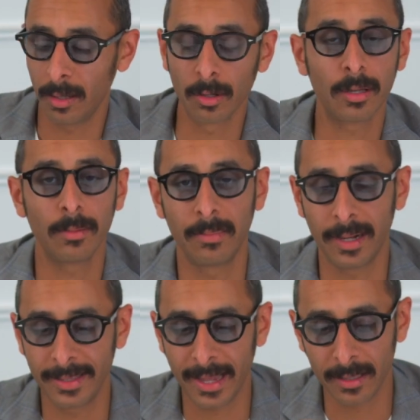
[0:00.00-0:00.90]
Look,
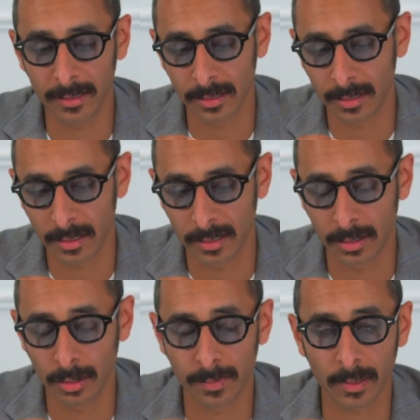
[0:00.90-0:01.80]
my dad is
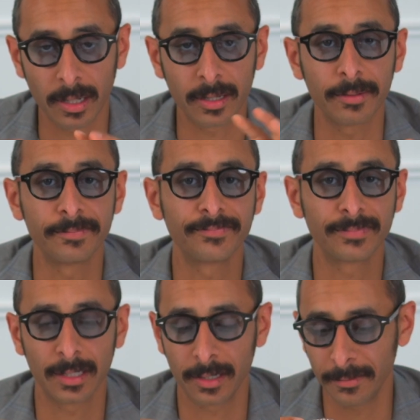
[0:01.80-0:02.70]
super lucky,
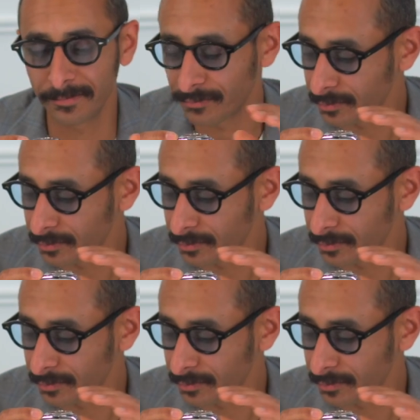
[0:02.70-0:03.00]
okay?